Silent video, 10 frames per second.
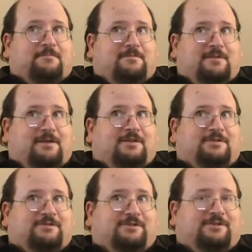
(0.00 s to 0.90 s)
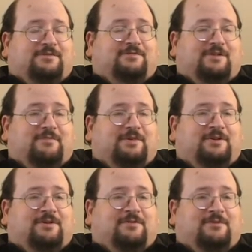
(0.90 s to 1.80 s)
that should have let me
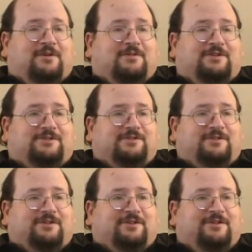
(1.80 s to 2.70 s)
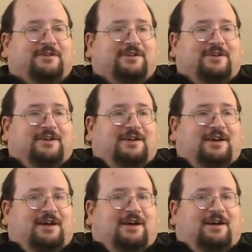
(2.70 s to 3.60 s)
know where he stood.
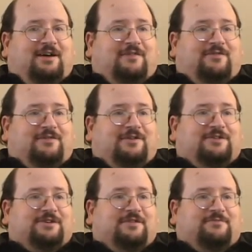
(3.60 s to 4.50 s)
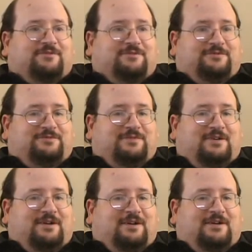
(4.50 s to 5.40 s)
For example,
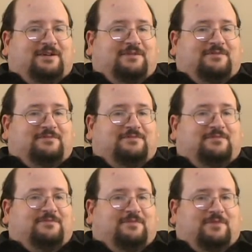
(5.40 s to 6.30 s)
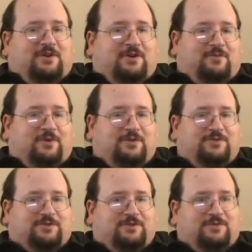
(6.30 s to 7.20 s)
we
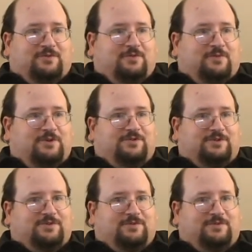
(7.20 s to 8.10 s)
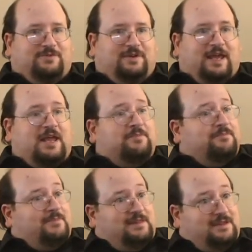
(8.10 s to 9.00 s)
used to
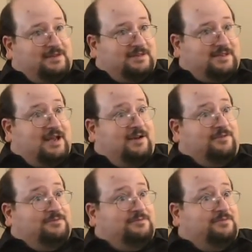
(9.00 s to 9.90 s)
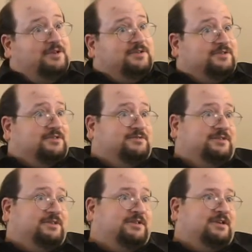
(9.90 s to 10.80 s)
game things out.
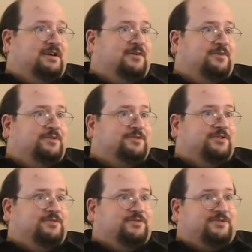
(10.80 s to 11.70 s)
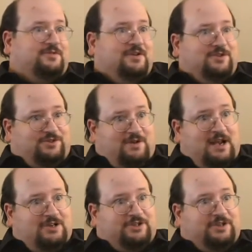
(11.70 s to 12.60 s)
Basically, we used to do
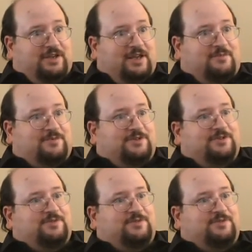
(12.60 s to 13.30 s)
strategy games.